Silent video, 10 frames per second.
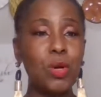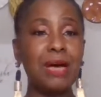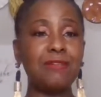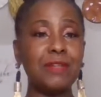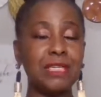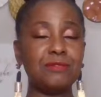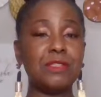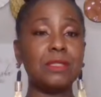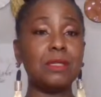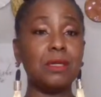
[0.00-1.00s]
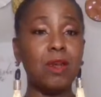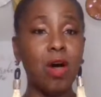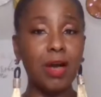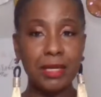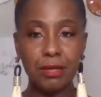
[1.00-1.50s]
have lived
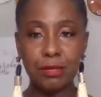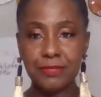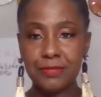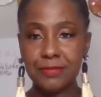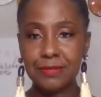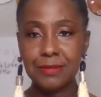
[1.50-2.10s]
long enough,